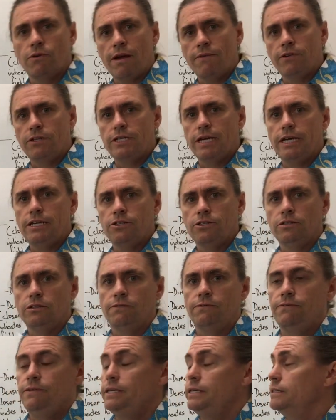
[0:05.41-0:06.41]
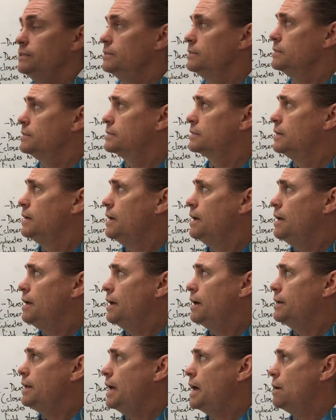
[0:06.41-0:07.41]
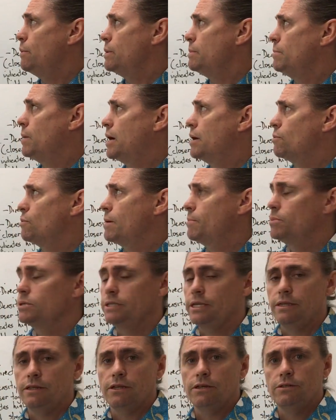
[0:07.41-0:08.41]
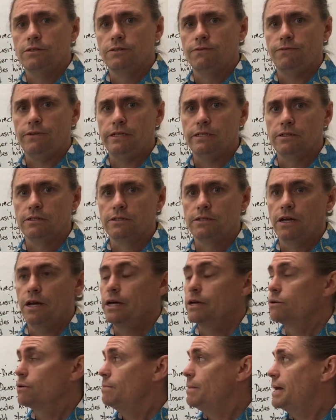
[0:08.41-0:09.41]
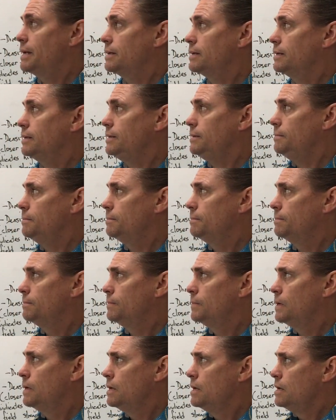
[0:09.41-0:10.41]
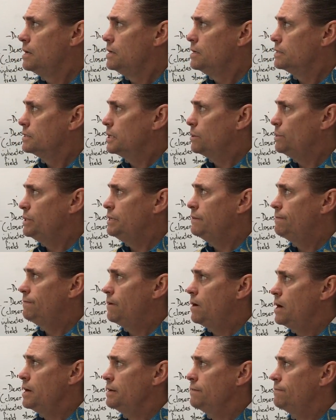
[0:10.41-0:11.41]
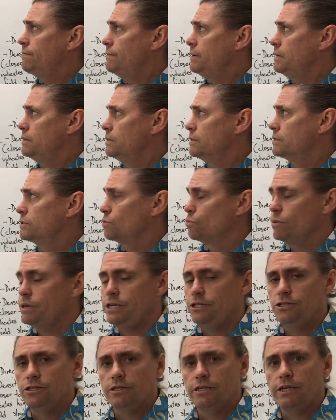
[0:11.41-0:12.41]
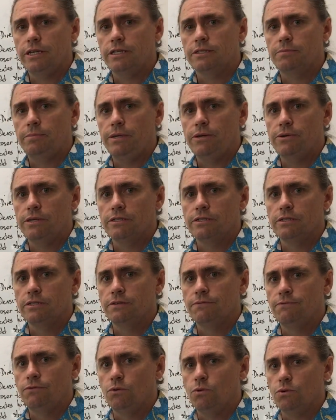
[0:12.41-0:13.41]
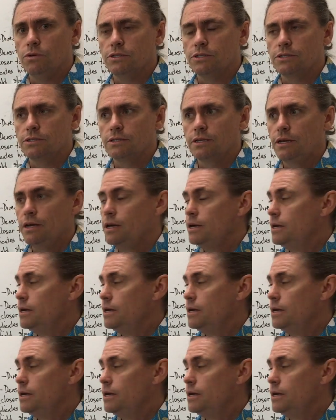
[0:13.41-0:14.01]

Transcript: gravitational fields and how we might represent those fields diagrammatically. So we define a field as a region that experiences a force.